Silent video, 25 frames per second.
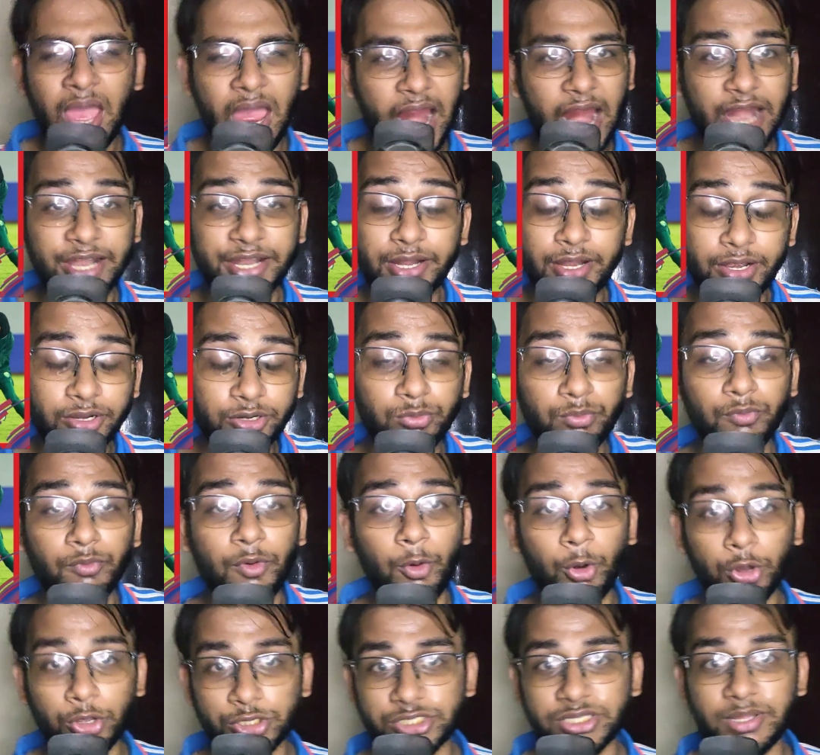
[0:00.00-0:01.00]
I didn't
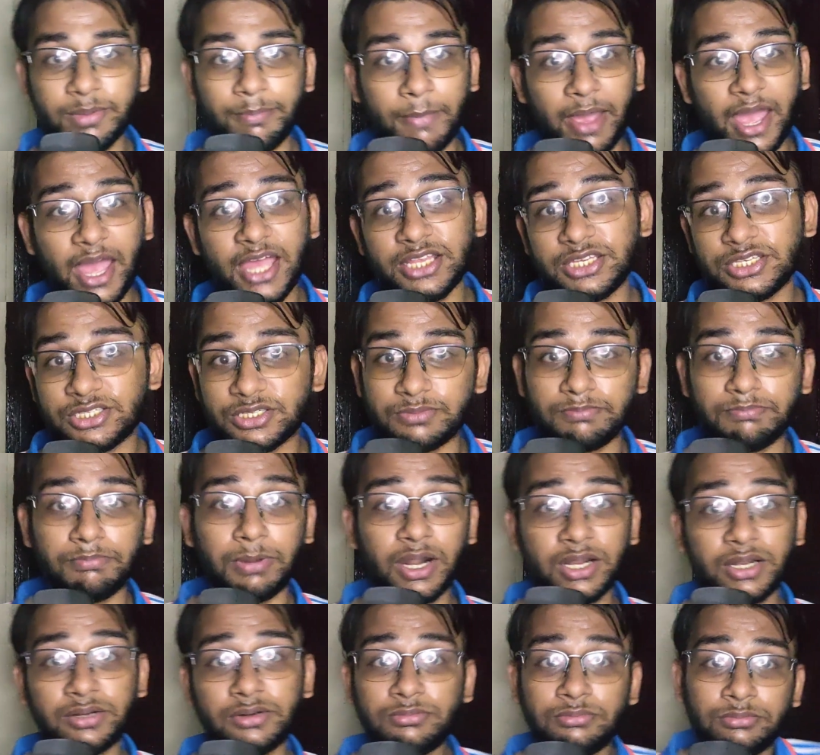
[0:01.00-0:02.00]
watch the match,
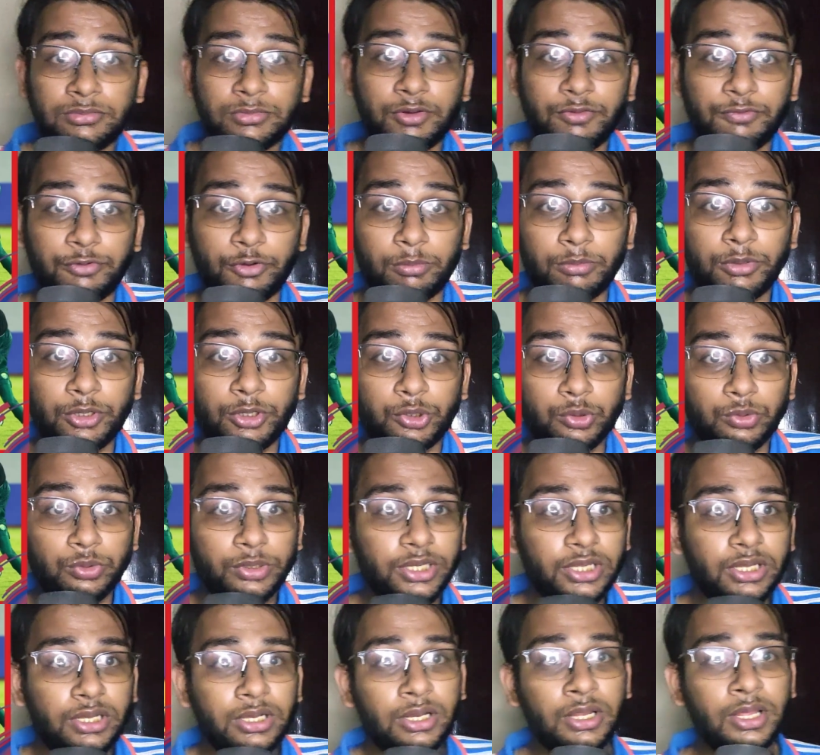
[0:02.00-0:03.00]
but from the
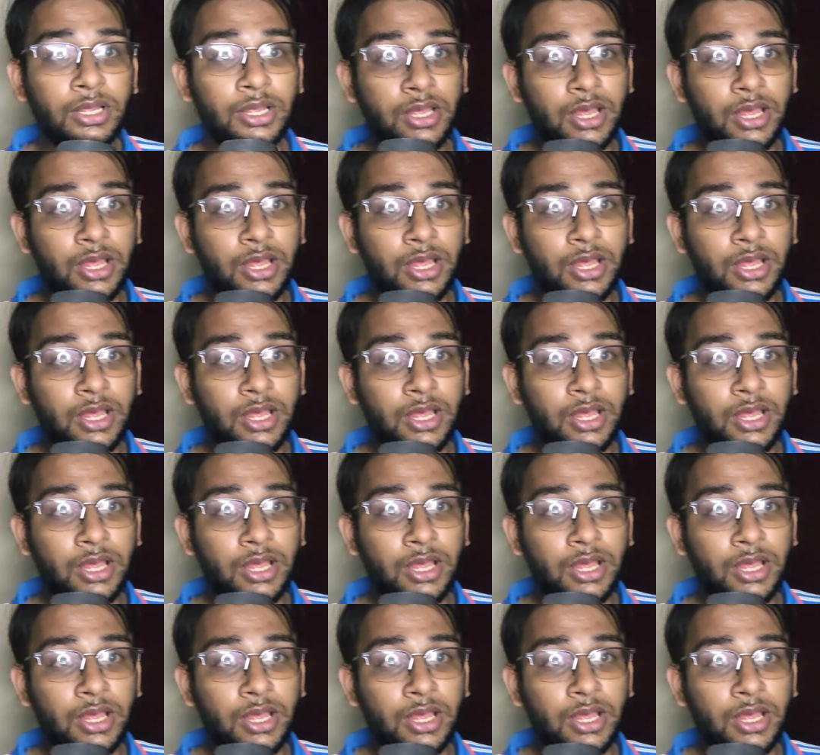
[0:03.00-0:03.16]
2-0,